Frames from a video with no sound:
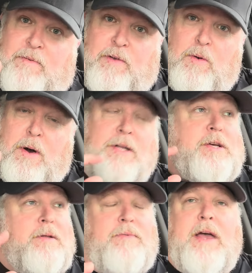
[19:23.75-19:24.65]
if you're
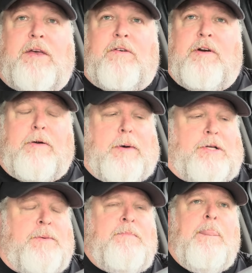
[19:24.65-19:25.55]
watching, thank you very
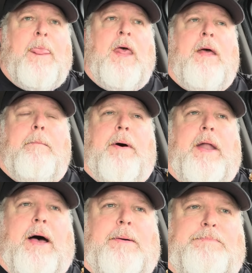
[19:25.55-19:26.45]
much.
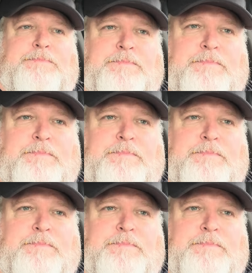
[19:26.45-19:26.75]
But, um,